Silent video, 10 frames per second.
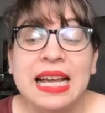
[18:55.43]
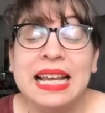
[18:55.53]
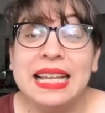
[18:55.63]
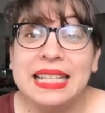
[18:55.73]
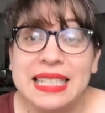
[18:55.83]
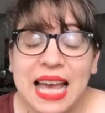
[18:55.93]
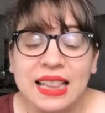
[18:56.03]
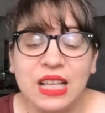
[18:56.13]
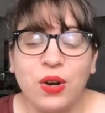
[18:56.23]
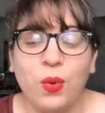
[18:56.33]
He
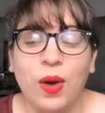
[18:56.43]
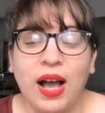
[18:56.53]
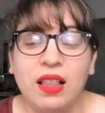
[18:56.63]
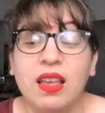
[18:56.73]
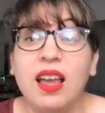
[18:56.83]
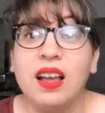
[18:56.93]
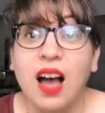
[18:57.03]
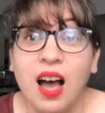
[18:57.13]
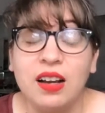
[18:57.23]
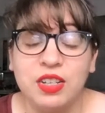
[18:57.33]
sat there a while and
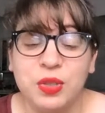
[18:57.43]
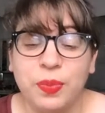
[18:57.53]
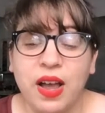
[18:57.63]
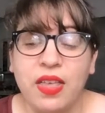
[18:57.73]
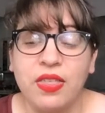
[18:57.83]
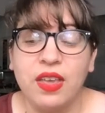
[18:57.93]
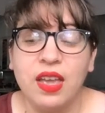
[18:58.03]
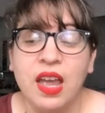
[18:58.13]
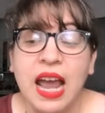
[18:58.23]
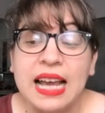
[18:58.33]
caught his breath.
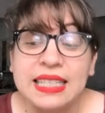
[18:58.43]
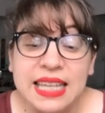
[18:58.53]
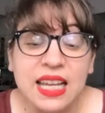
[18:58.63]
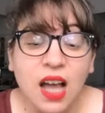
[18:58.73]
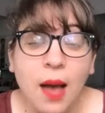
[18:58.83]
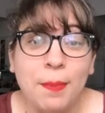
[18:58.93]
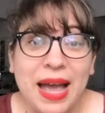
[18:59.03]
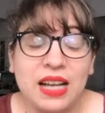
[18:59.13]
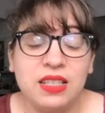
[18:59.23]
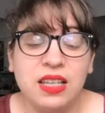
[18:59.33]
As he got
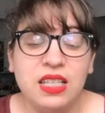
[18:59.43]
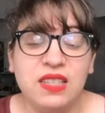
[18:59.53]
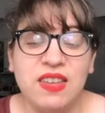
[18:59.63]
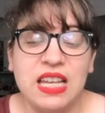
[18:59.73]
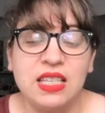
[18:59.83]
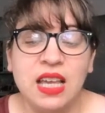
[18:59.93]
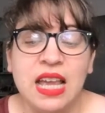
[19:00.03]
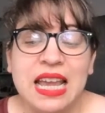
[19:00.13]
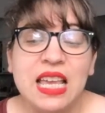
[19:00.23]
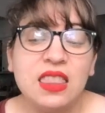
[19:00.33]
back to his feet,
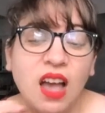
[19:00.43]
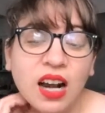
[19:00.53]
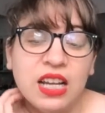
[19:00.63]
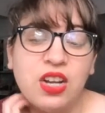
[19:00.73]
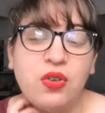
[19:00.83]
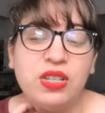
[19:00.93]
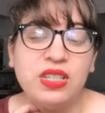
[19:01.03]
he thought he noticed